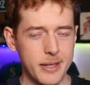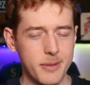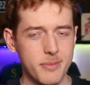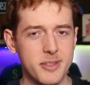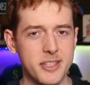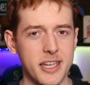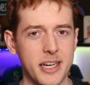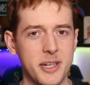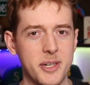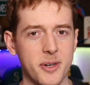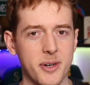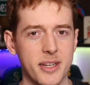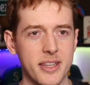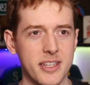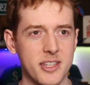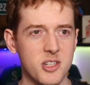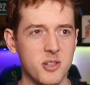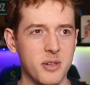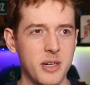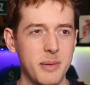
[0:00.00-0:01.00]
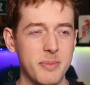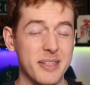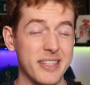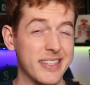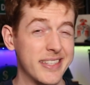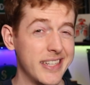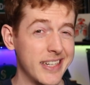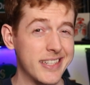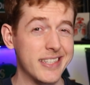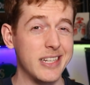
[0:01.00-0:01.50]
said during the stream,
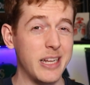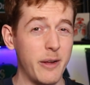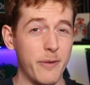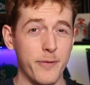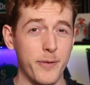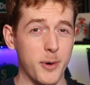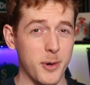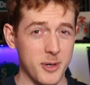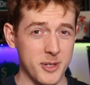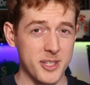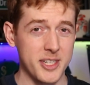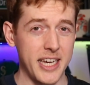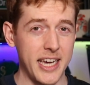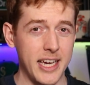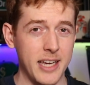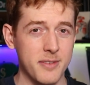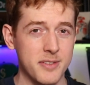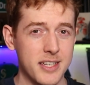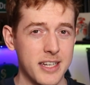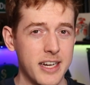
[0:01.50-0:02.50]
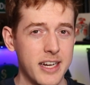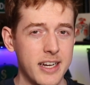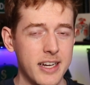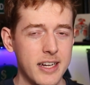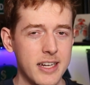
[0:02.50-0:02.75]
64 saves.